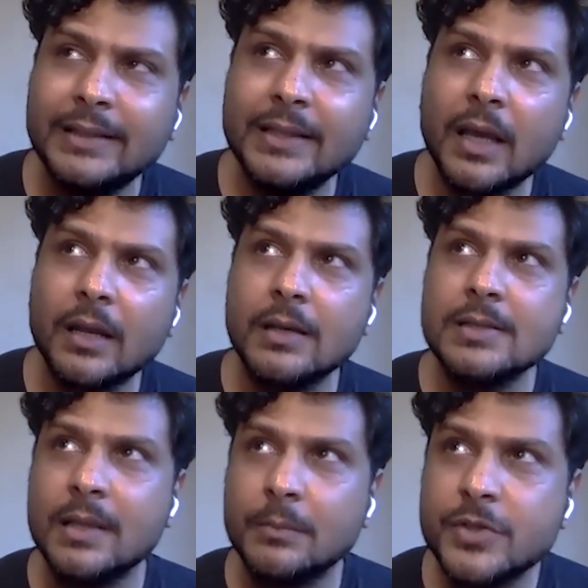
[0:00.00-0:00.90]
I think our
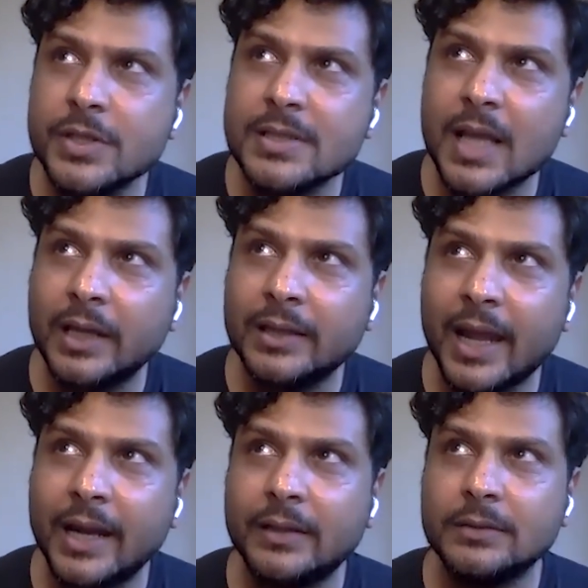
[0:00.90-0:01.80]
assumptions are
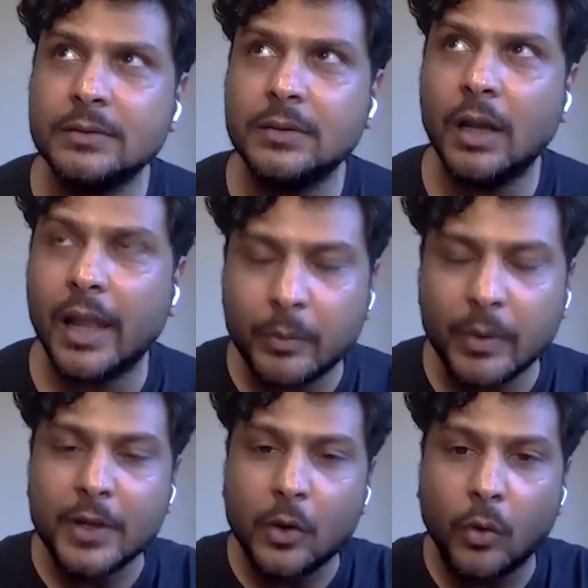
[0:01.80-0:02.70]
that, like
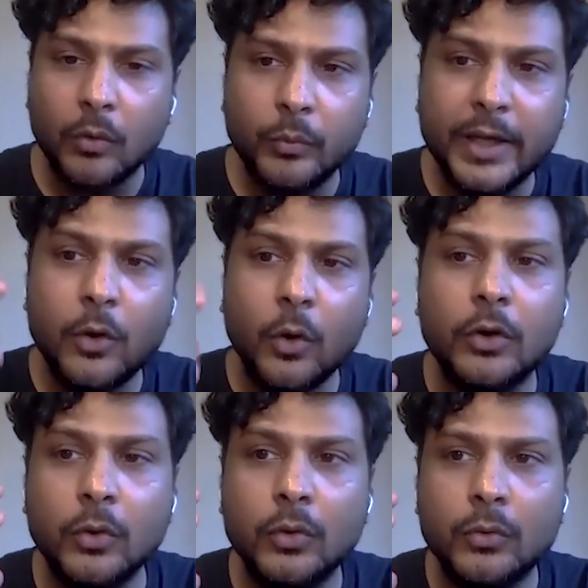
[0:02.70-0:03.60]
when we go, we
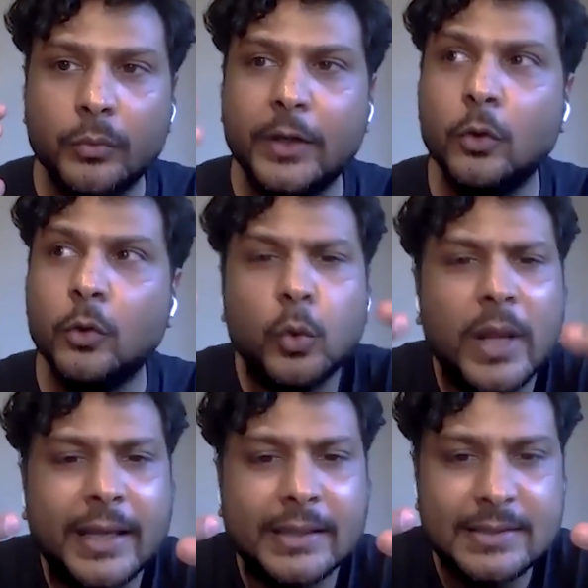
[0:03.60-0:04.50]
don't do, we do two
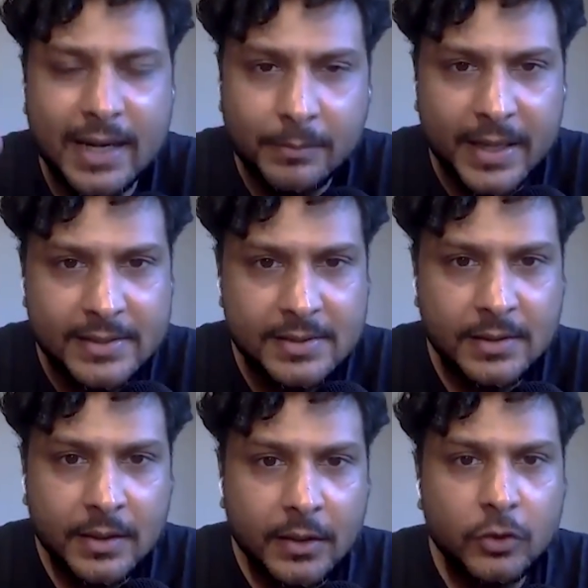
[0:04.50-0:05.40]
recce's at best.